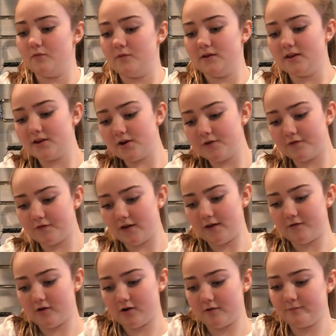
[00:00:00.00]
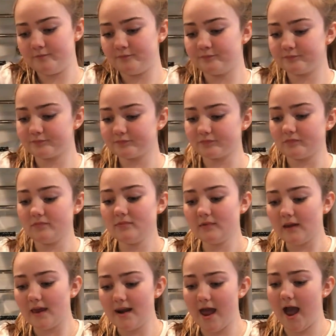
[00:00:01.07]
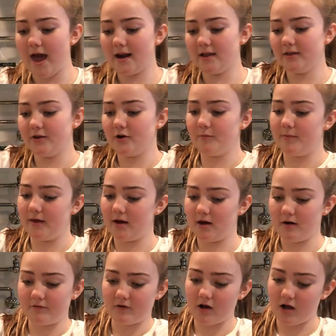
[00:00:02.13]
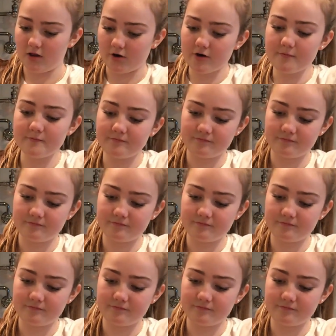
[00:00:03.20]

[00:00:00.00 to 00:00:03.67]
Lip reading: really good flavor and add a little bit of color.